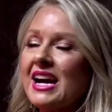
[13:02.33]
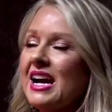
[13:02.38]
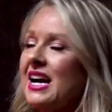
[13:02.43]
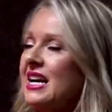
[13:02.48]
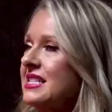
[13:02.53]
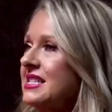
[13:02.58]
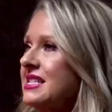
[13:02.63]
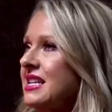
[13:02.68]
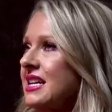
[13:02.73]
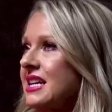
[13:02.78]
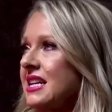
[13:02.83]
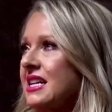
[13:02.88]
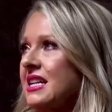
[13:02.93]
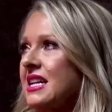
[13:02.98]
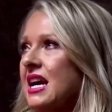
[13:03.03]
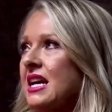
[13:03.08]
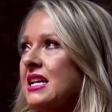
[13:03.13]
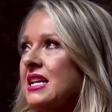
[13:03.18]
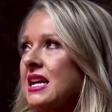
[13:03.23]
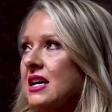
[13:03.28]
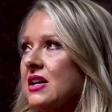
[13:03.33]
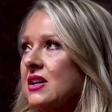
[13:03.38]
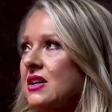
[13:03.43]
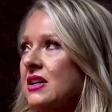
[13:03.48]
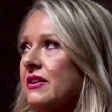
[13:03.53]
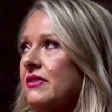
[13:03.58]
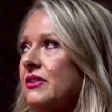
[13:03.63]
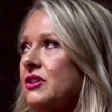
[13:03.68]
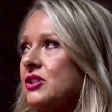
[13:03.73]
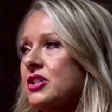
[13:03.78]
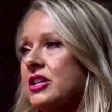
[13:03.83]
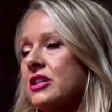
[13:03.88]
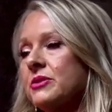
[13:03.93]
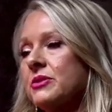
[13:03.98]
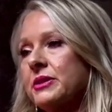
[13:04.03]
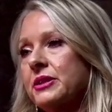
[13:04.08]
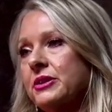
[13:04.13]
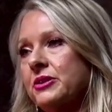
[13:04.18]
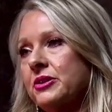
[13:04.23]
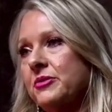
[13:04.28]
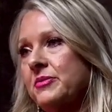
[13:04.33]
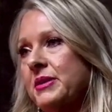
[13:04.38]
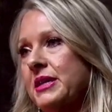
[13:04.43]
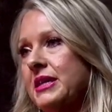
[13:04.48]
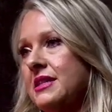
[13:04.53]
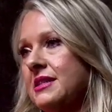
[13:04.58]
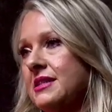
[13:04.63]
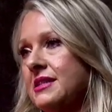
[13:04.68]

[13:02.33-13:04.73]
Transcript: I said, Now, if you're trying to recruit me, this